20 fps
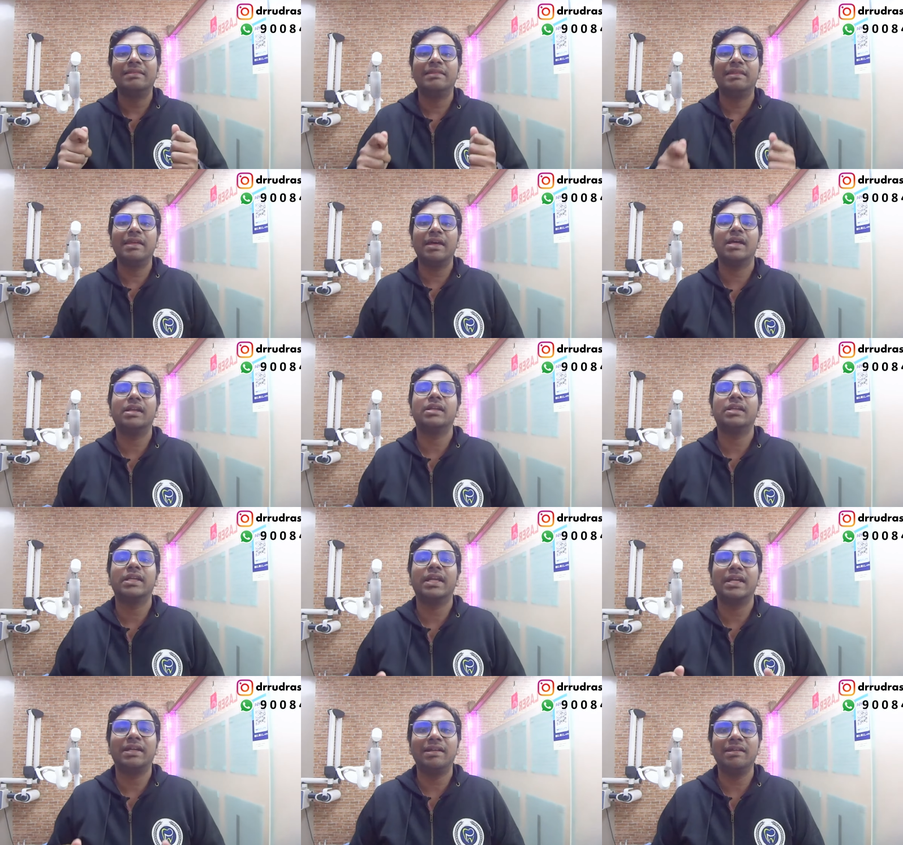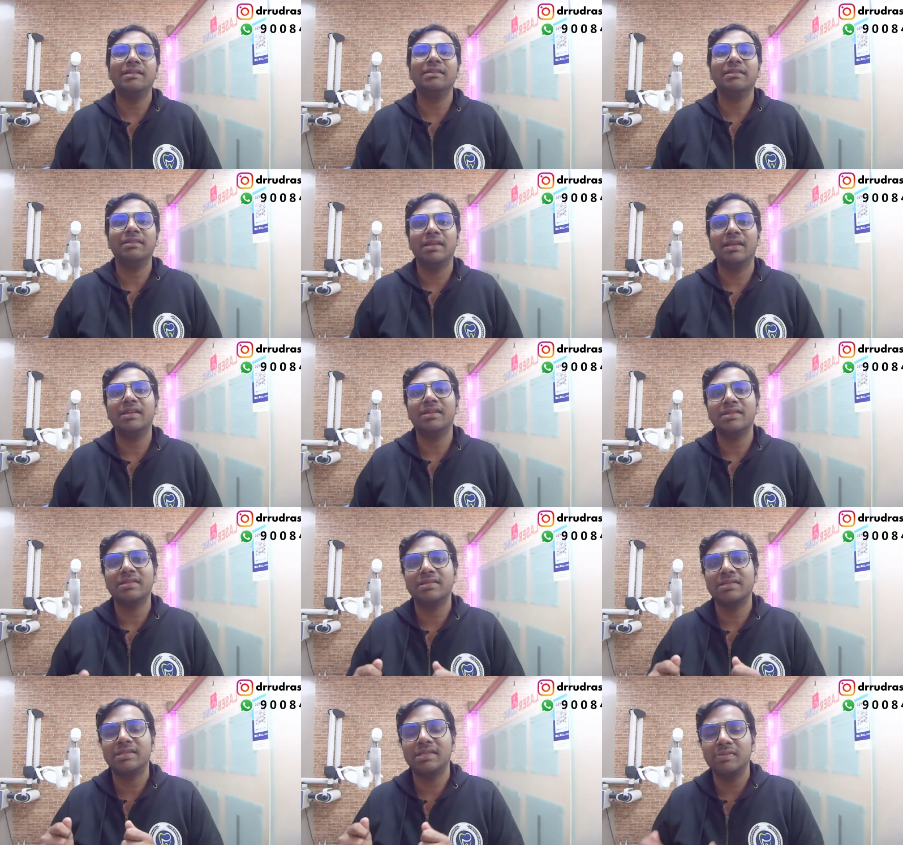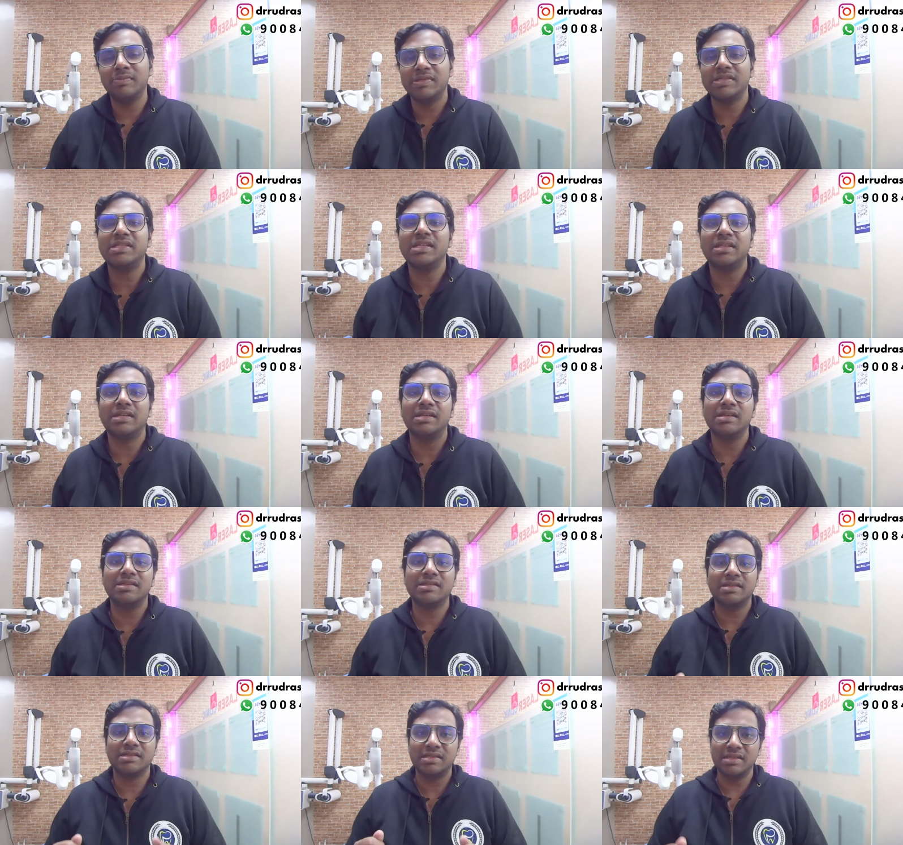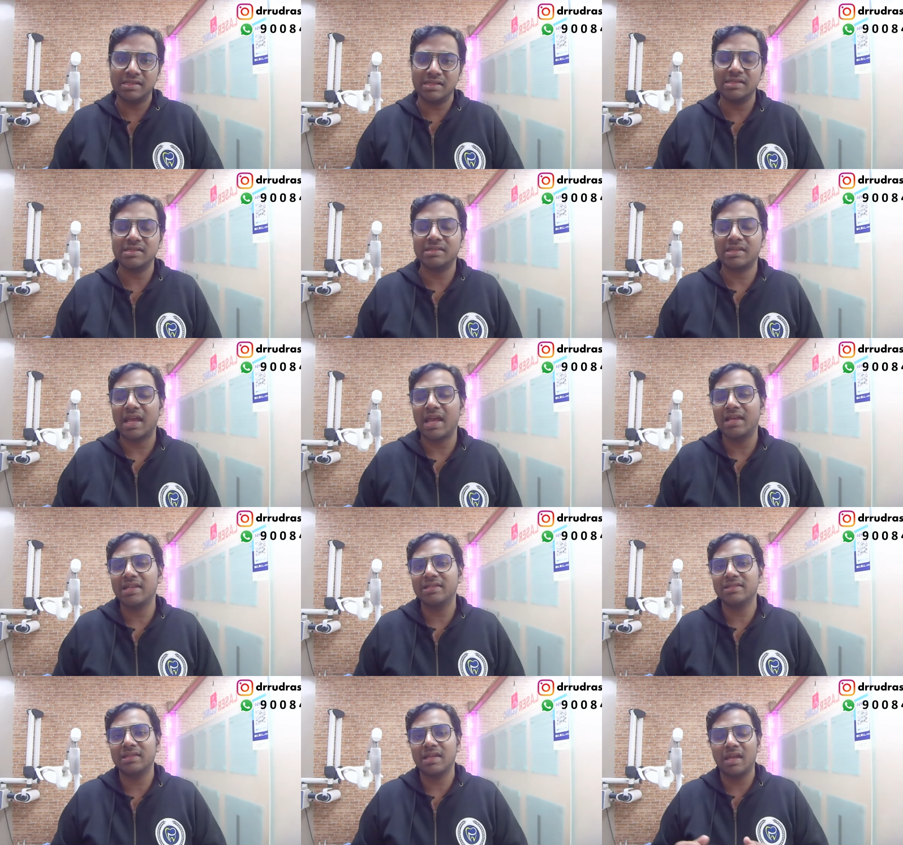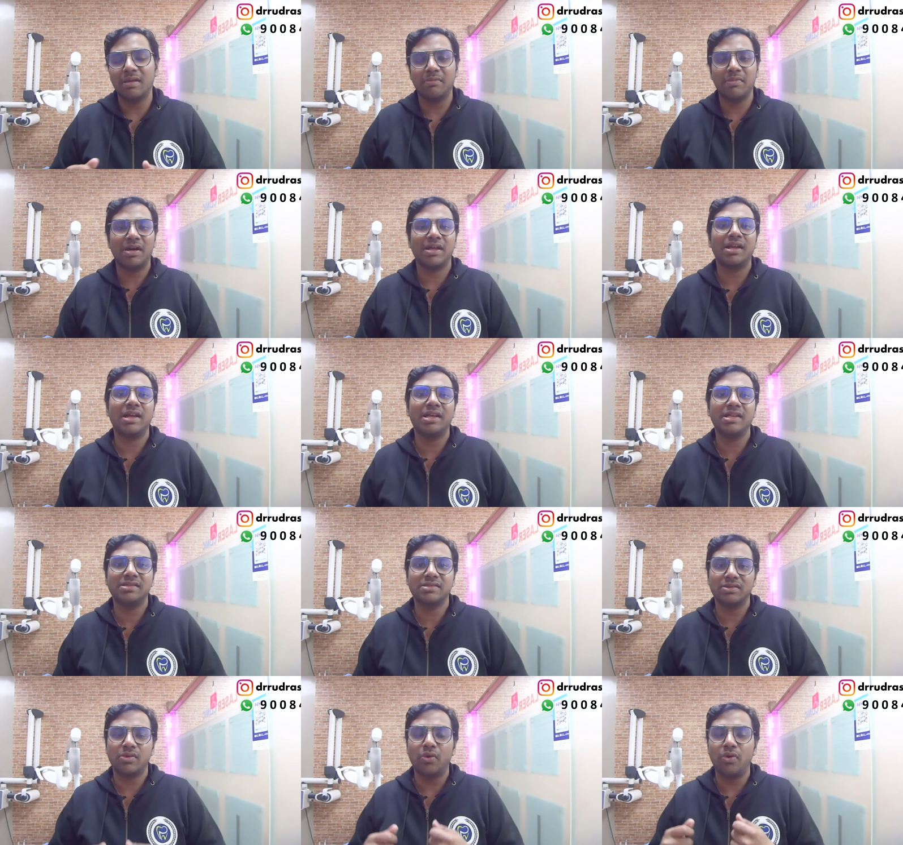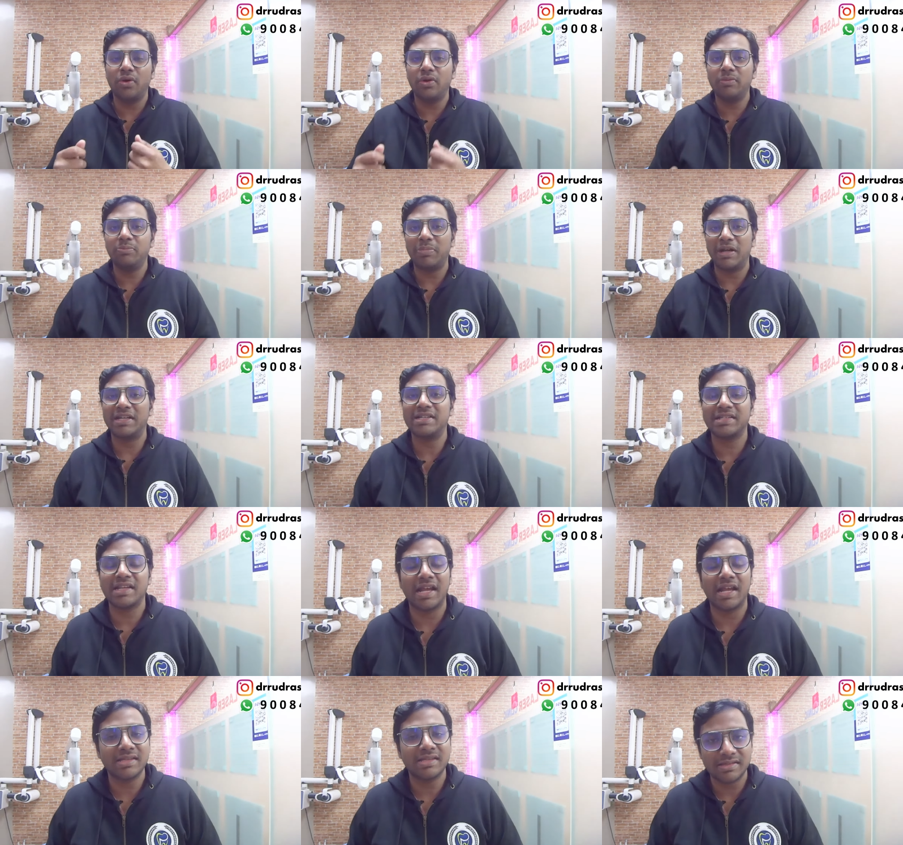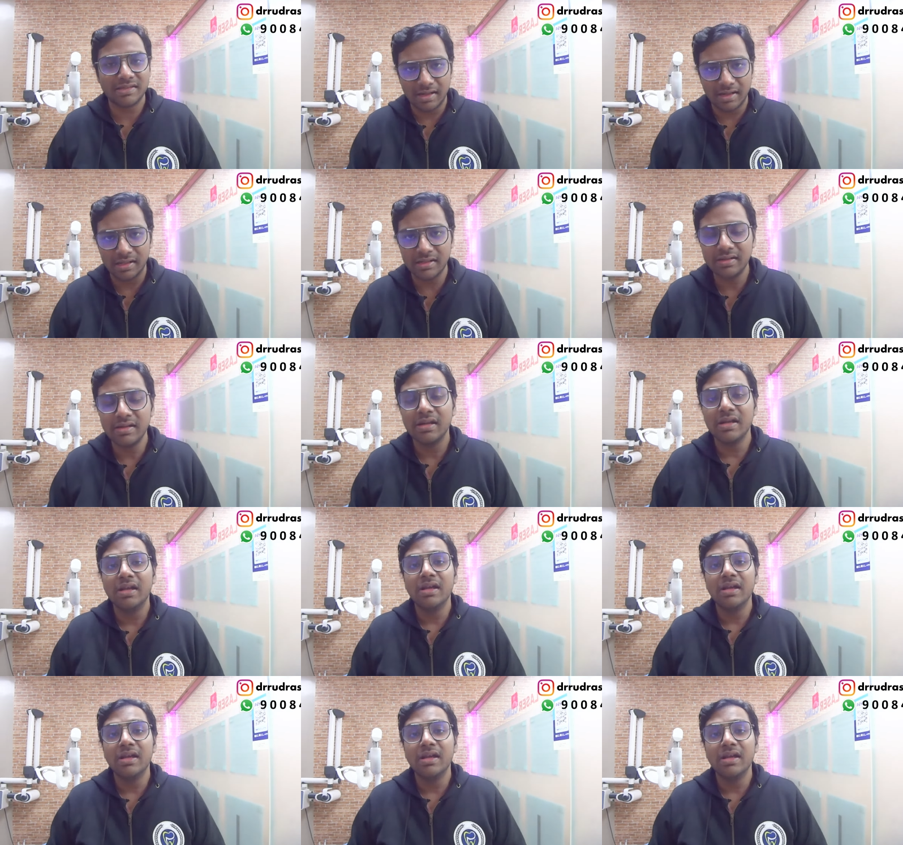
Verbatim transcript: they are getting their CBCTs, CT scans, MRIs, all PET scans done